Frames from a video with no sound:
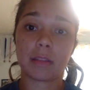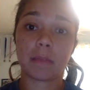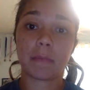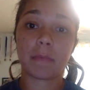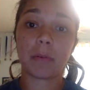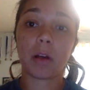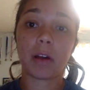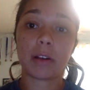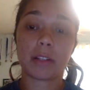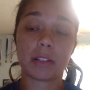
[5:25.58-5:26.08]

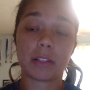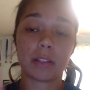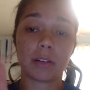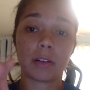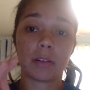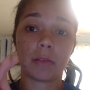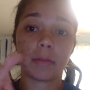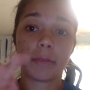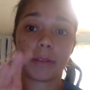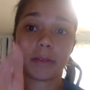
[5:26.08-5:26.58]
blood is going
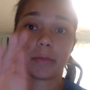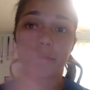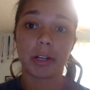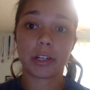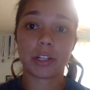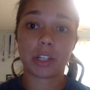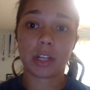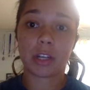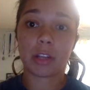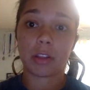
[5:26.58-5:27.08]
to be
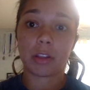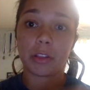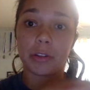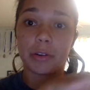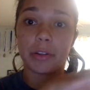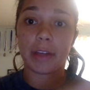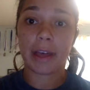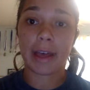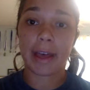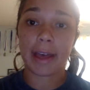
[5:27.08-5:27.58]
rushing
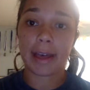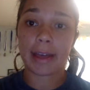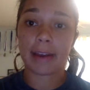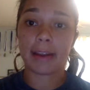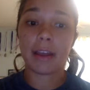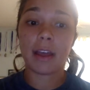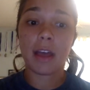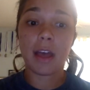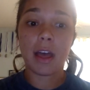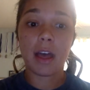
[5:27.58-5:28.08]
through the head
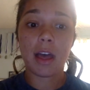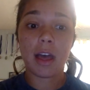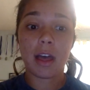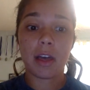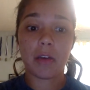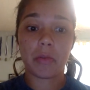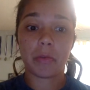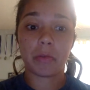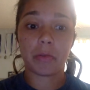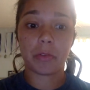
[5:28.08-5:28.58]

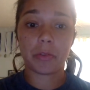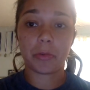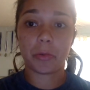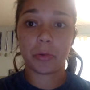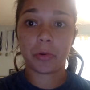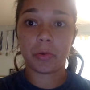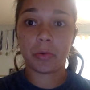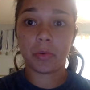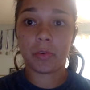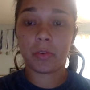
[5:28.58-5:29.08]
and
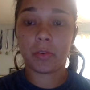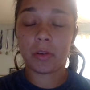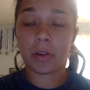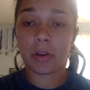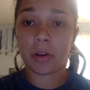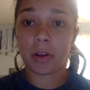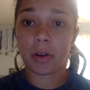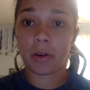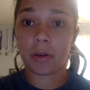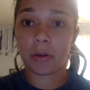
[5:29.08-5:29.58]
through,
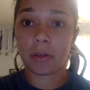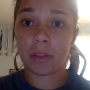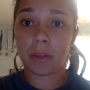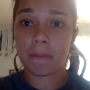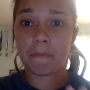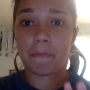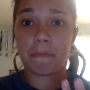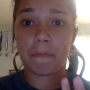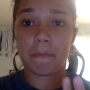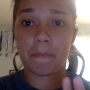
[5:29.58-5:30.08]
the
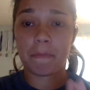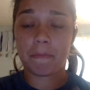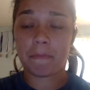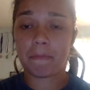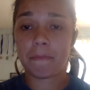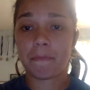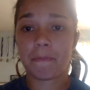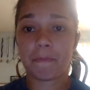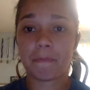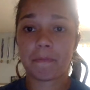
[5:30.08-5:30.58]

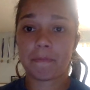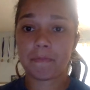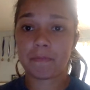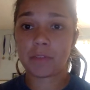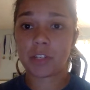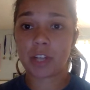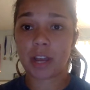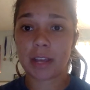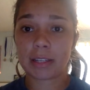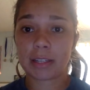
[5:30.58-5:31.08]

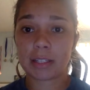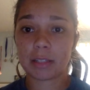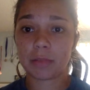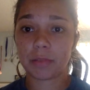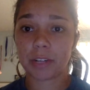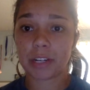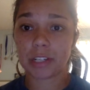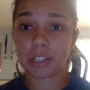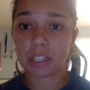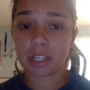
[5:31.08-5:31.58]
chest
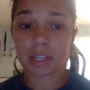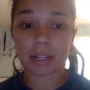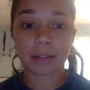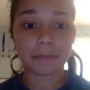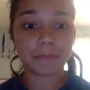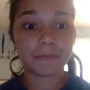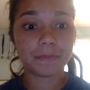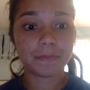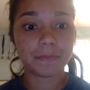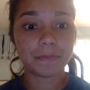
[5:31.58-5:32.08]

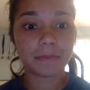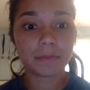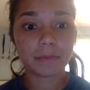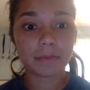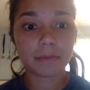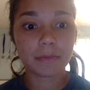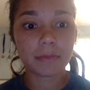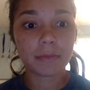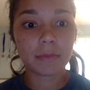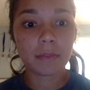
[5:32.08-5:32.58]
region.
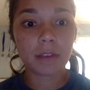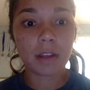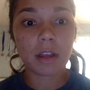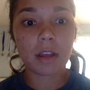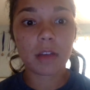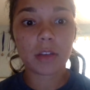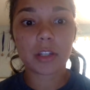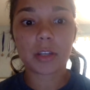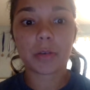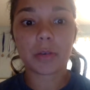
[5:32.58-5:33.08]

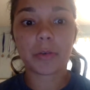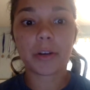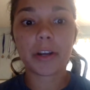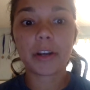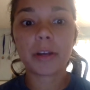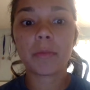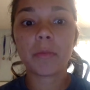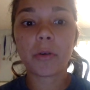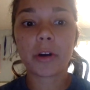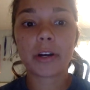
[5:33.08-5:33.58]
So
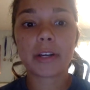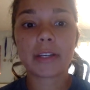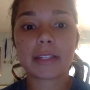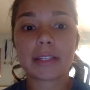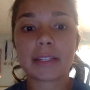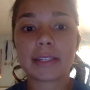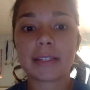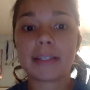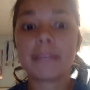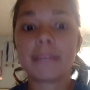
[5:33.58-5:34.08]
rigor mortis
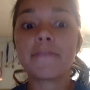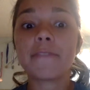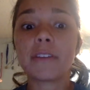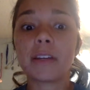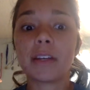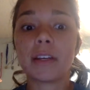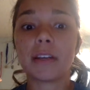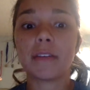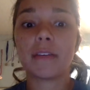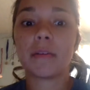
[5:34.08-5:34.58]
is
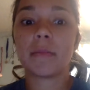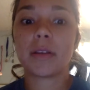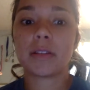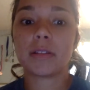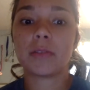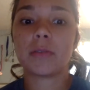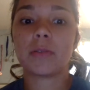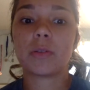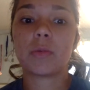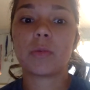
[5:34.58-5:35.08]
stiffening of the
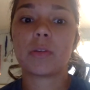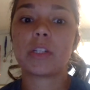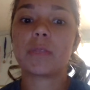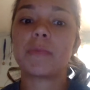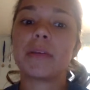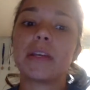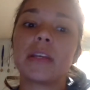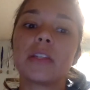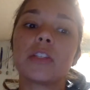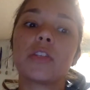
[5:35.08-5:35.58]
muscles, which
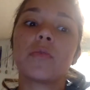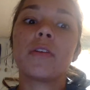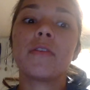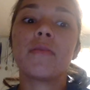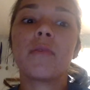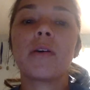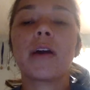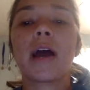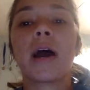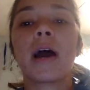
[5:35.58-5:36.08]
begins
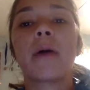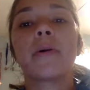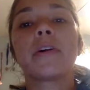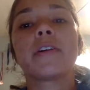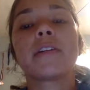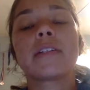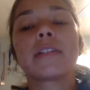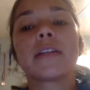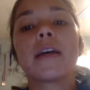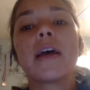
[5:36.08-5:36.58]
24
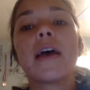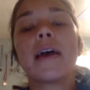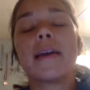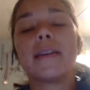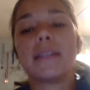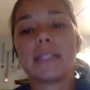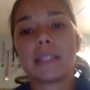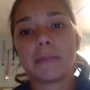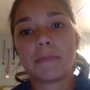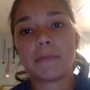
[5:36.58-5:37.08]
hours and
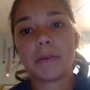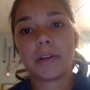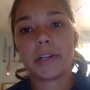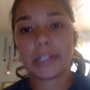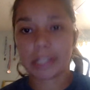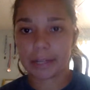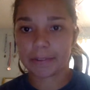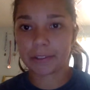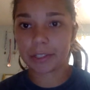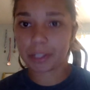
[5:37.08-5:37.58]
disappears
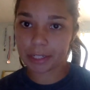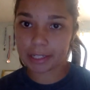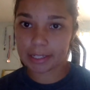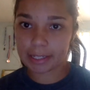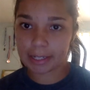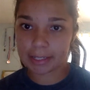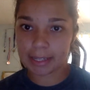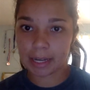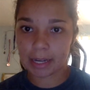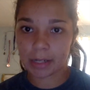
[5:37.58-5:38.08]
after
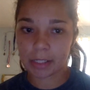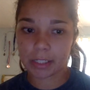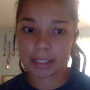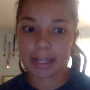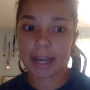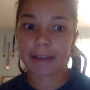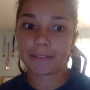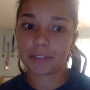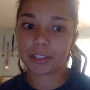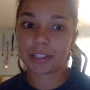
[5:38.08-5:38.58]
36 hours
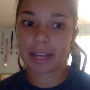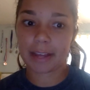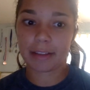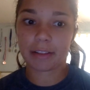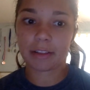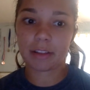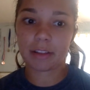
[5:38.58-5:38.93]
after death.